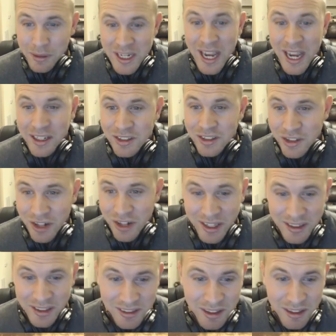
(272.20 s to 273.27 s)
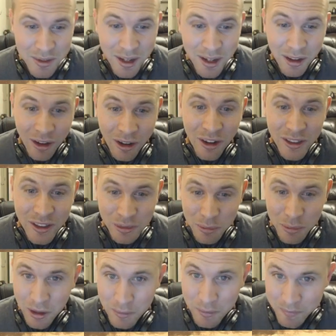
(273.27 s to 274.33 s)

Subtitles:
strength is going to be awesome on them.